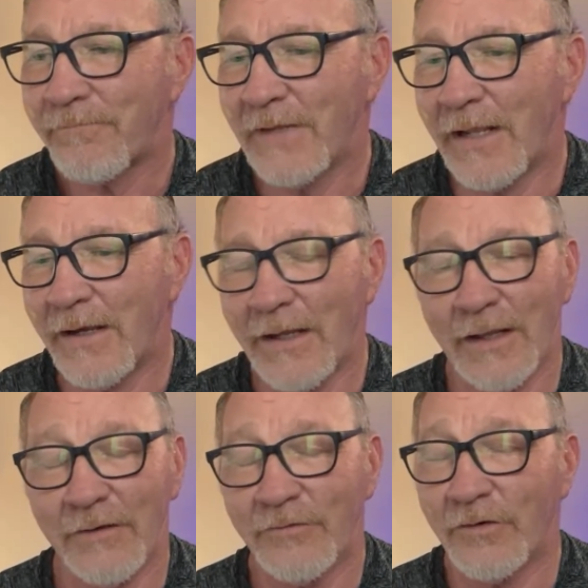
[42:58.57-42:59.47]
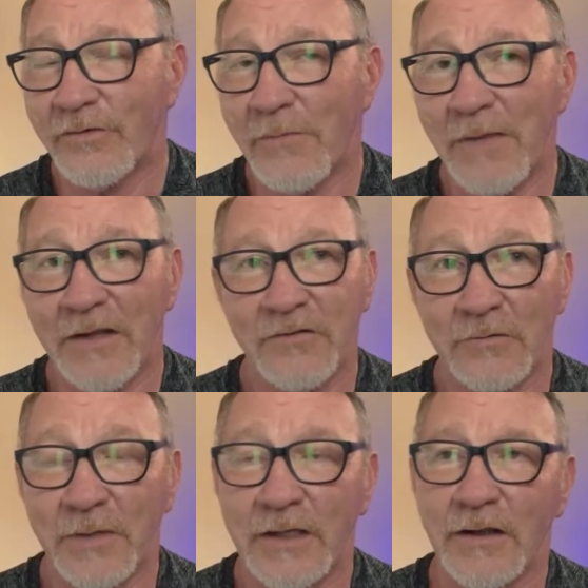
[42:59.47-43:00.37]
And it's just amazing
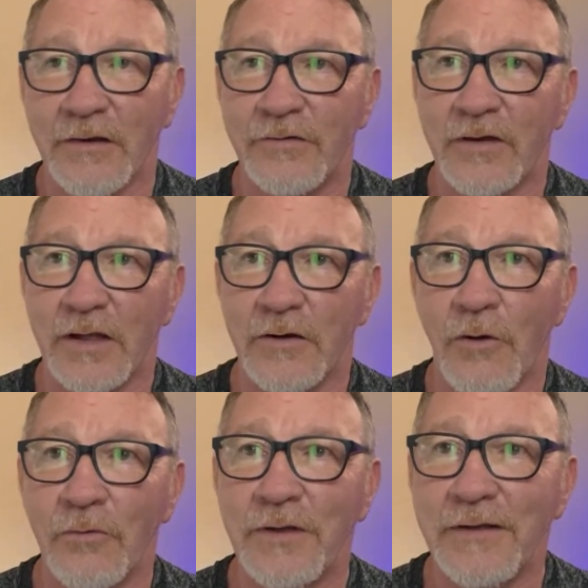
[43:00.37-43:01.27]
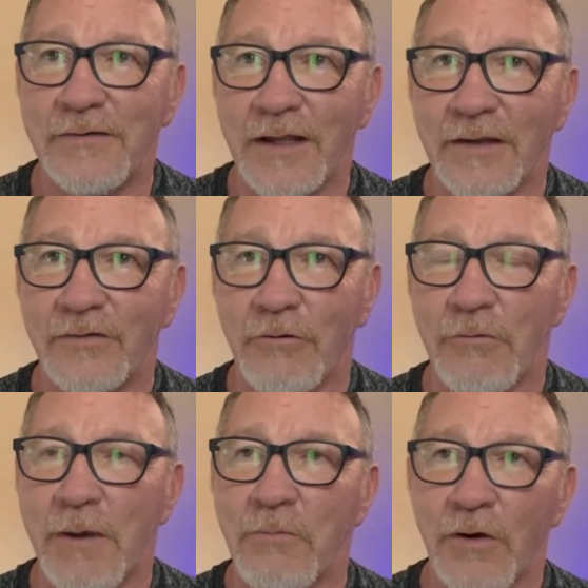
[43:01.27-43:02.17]
because it only takes, I
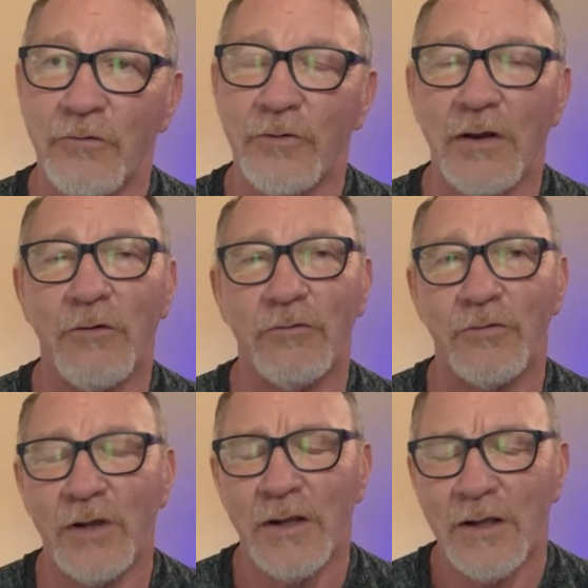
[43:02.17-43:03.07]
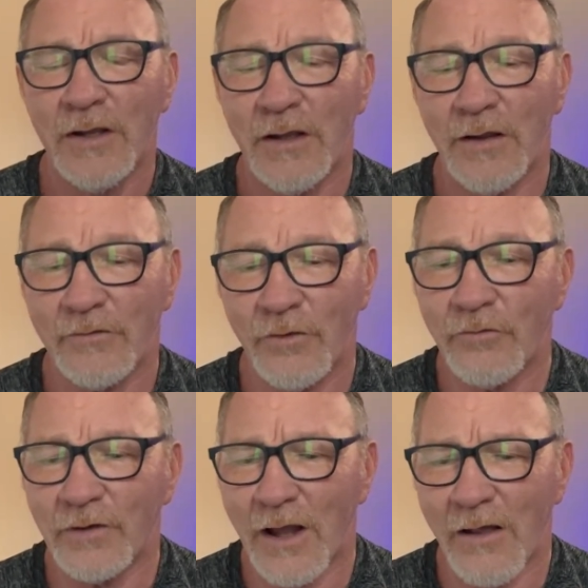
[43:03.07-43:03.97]
remember as a
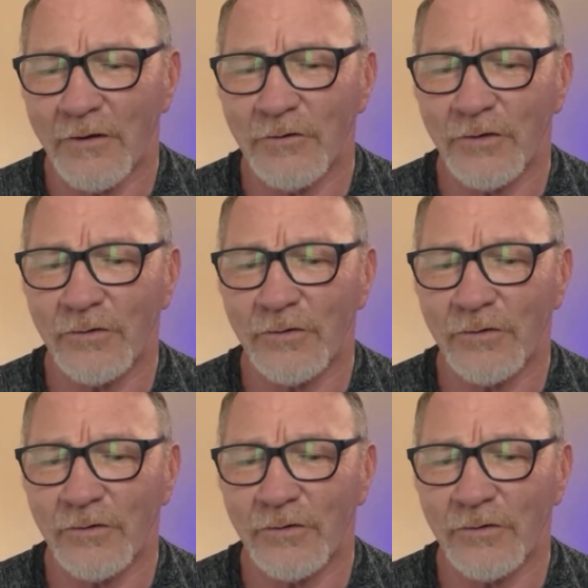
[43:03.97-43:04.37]
sociologist